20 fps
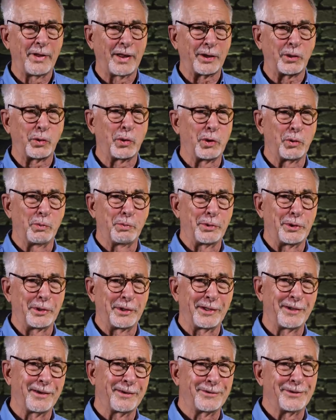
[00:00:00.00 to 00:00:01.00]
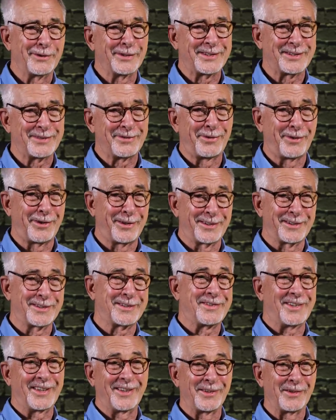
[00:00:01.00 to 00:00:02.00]
that quote, burning off what's
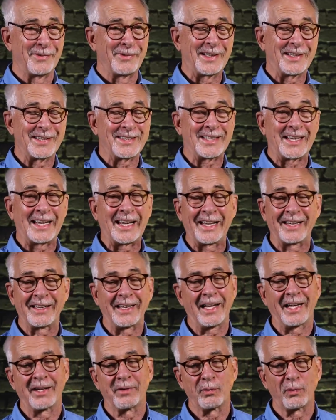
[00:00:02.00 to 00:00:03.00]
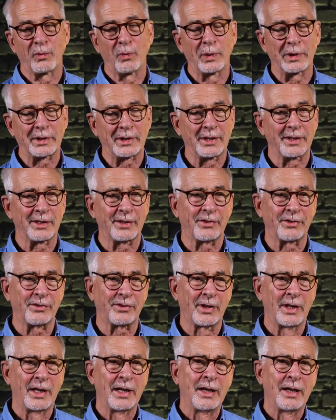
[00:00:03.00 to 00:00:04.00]
false, you know, because, and, and what
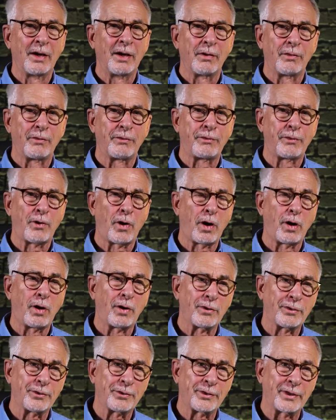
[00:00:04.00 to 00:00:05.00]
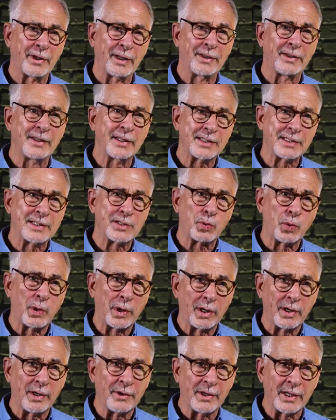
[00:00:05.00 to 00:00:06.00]
is false, and this is
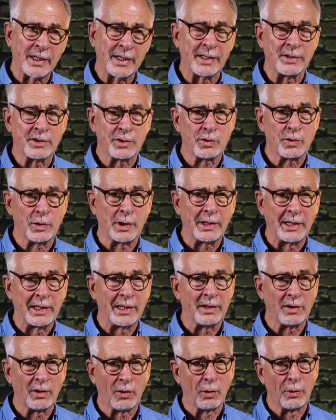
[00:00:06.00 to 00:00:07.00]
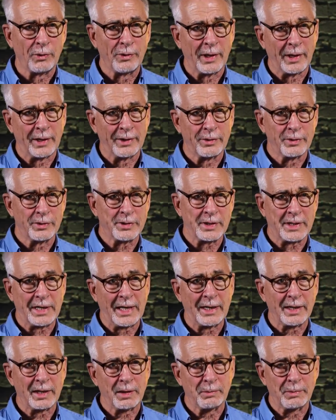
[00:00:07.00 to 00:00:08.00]
where it's tricky to hold the
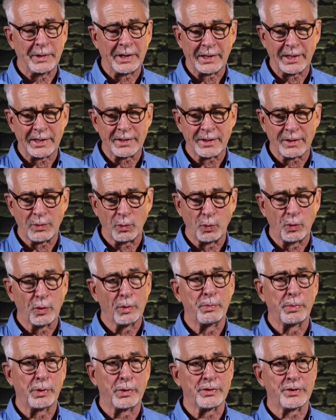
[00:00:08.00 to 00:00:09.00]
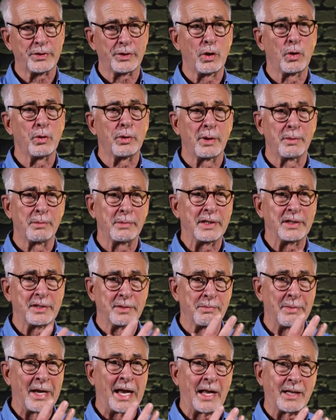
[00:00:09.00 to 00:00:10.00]
understanding because the word persona
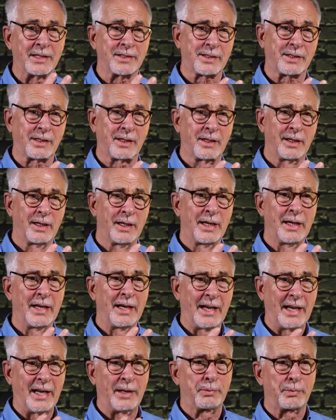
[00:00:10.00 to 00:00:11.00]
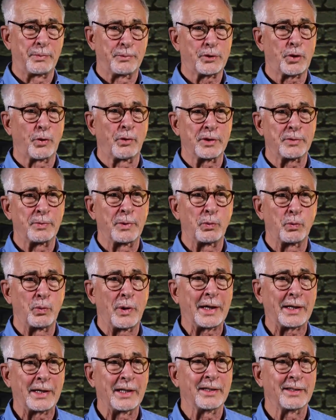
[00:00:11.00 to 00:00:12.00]
means mask. And so it's been
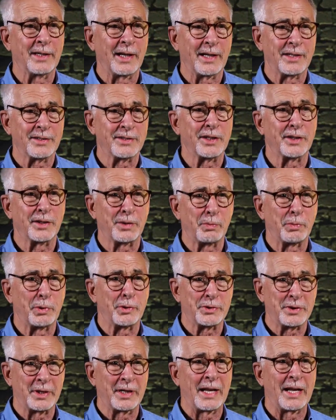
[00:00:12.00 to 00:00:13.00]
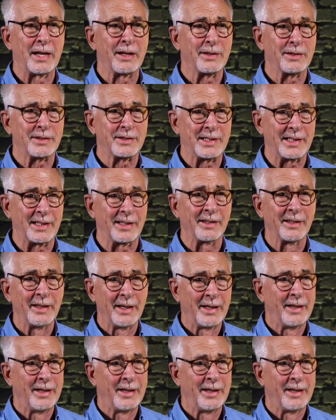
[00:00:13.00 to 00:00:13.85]
recognized that the personality,